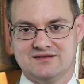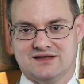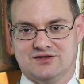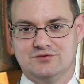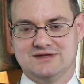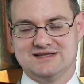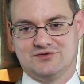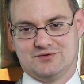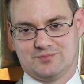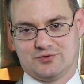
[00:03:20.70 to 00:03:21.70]
that you need
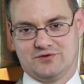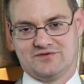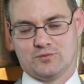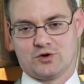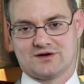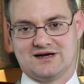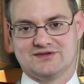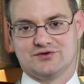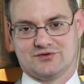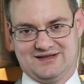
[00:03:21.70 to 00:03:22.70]
to improve and work
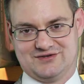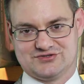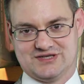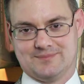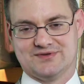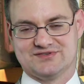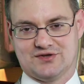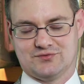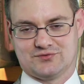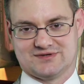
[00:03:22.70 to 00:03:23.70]
on your leadership and
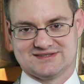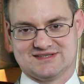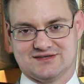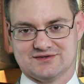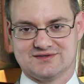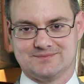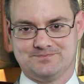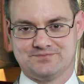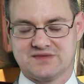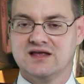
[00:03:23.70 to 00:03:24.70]
soldiering skills.
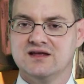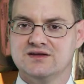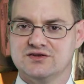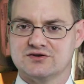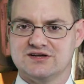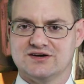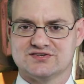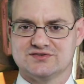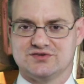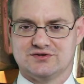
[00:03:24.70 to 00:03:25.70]
You could
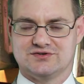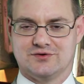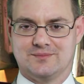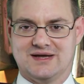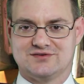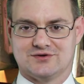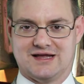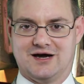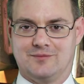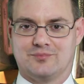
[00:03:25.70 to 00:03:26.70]
also turn to a mentor
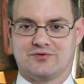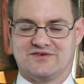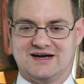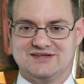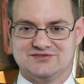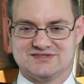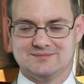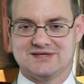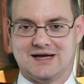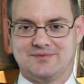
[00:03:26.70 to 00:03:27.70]
to help provide you
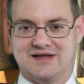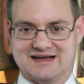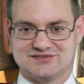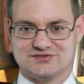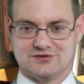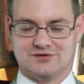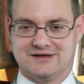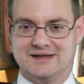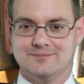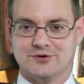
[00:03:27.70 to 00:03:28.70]
some type of
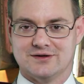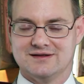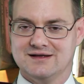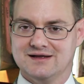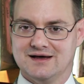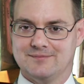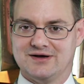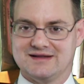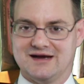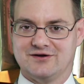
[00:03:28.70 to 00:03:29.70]
external input
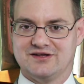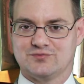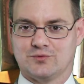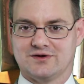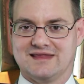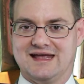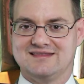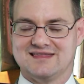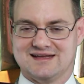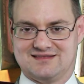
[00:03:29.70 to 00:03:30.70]
about areas where
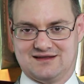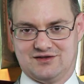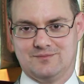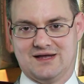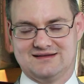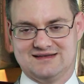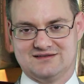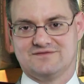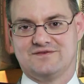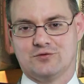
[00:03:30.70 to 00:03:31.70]
they think that you may
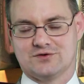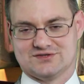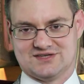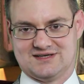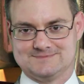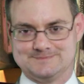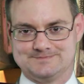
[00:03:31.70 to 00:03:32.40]
need to focus on.